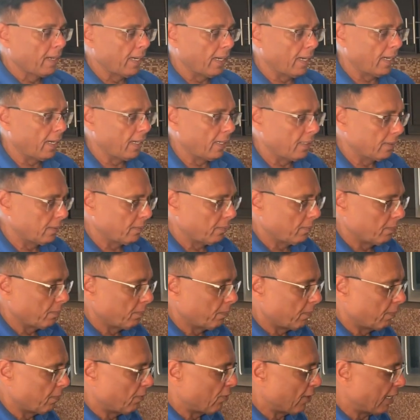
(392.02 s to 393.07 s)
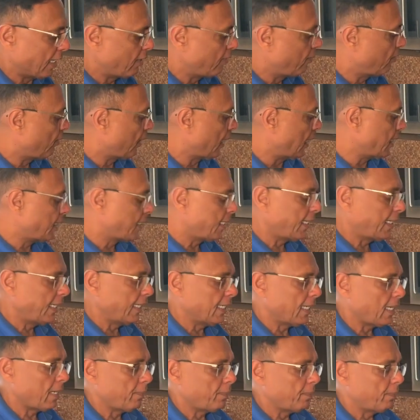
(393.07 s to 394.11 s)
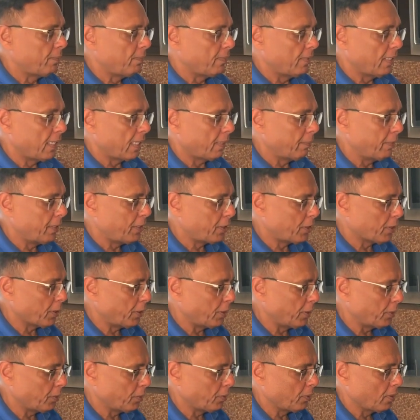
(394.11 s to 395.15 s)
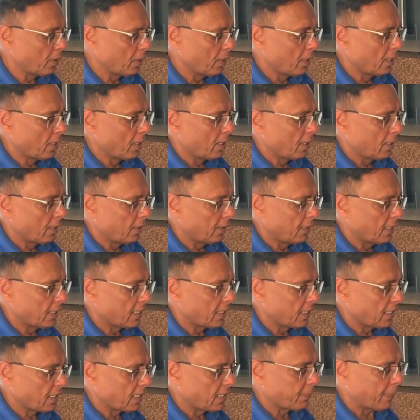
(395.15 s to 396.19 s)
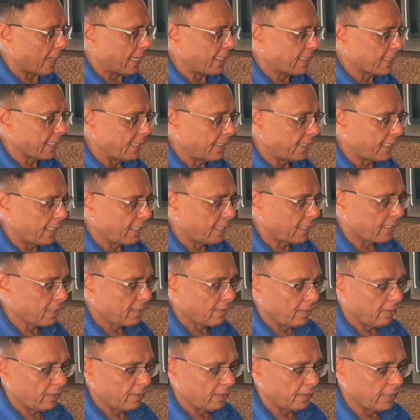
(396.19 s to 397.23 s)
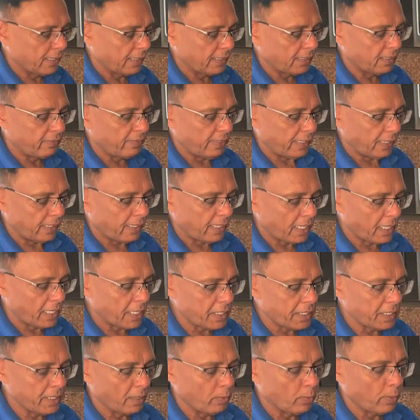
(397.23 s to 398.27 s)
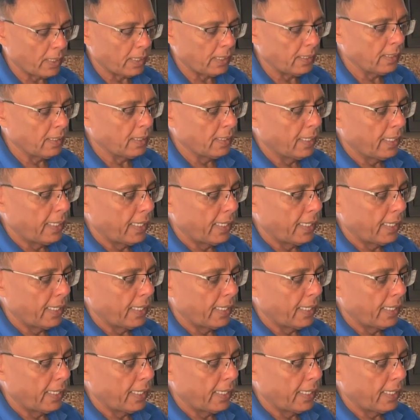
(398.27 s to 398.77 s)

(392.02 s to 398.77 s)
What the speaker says: While it's heating up, let me show you this spice container that is a very traditional one.